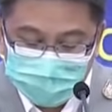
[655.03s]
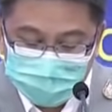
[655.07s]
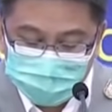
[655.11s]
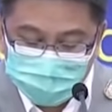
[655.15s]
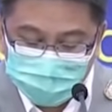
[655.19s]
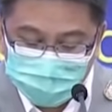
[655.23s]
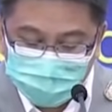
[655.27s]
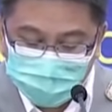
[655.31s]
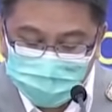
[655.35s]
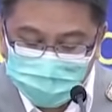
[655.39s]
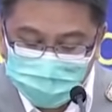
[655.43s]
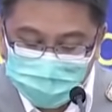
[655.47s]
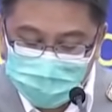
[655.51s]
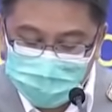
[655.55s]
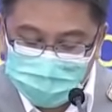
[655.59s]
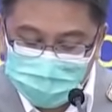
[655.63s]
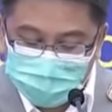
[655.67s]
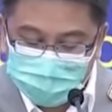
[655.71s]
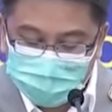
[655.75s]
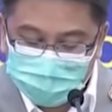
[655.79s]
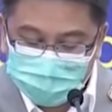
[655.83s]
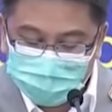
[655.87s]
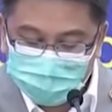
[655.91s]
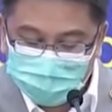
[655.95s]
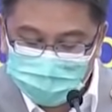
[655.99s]
So for
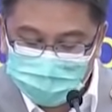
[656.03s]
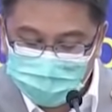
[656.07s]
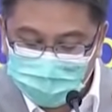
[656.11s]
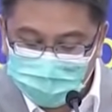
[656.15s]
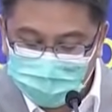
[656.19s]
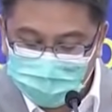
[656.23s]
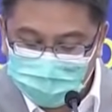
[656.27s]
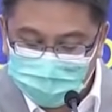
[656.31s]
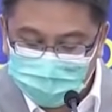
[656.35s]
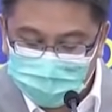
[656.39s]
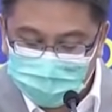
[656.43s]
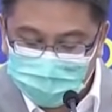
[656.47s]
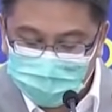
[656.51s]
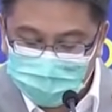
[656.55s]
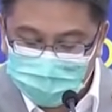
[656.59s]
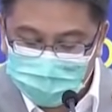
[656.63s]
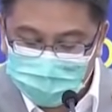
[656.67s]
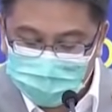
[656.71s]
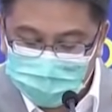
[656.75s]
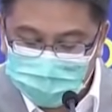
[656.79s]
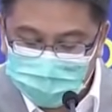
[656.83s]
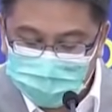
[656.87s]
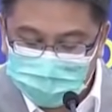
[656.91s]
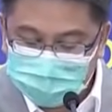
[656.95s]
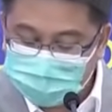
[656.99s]
minimum,
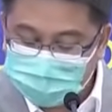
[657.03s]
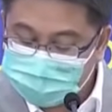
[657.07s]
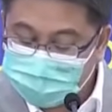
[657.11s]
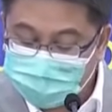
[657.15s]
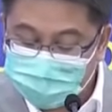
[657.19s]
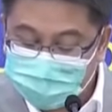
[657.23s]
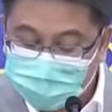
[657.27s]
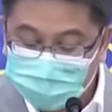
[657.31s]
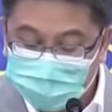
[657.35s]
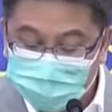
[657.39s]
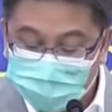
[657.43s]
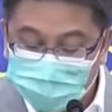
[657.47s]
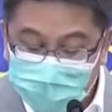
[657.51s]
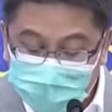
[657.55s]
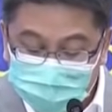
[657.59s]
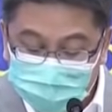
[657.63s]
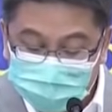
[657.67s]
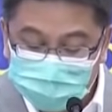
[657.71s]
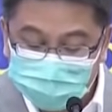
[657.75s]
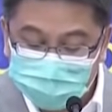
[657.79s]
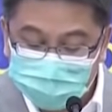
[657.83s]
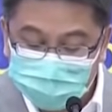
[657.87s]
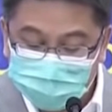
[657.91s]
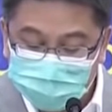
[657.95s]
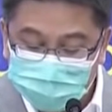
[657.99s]
for
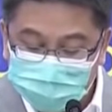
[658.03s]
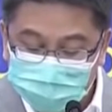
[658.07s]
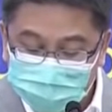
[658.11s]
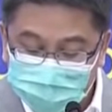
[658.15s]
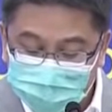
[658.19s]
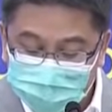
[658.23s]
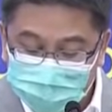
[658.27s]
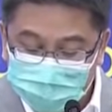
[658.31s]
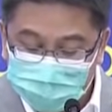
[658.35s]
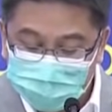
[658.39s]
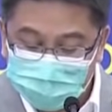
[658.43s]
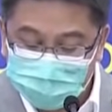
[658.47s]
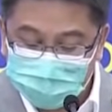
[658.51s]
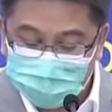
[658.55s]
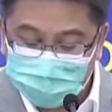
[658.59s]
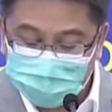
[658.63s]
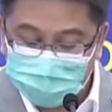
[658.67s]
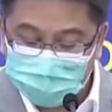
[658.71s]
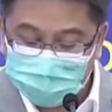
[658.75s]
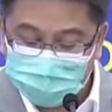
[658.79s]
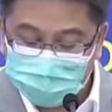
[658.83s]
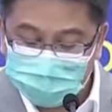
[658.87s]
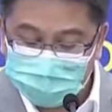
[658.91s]
maximum and